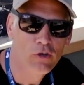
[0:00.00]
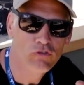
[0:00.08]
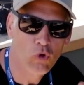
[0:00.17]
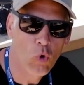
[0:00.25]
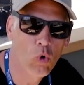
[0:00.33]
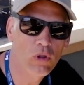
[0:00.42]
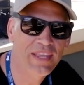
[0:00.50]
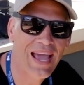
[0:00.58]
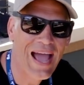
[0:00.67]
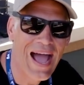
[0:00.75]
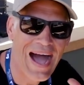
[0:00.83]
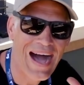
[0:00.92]
So all the
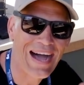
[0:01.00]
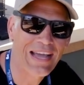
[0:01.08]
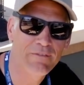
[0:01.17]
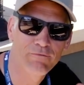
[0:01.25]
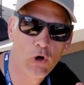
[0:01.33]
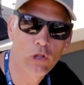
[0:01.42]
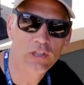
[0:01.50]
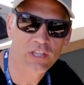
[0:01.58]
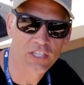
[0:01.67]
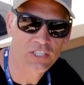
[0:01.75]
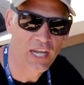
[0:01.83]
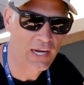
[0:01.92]
high
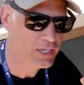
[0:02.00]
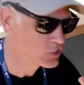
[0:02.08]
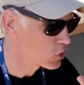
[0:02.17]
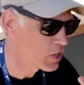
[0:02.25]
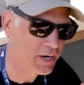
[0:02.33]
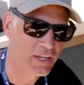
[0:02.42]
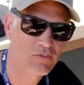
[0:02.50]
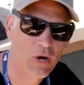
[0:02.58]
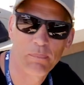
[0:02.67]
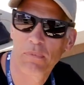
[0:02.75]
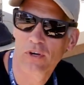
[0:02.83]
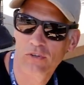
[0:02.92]
voltage electronics,
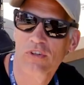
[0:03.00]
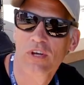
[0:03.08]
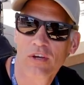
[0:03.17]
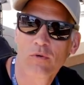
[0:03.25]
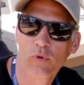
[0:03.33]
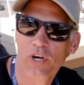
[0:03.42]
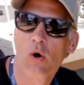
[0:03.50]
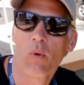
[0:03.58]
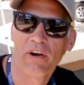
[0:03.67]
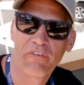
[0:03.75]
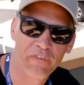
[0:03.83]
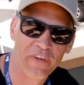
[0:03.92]
right? Because we don't
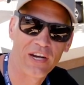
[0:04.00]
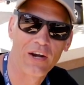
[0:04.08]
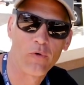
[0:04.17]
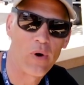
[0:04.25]
want to fiddle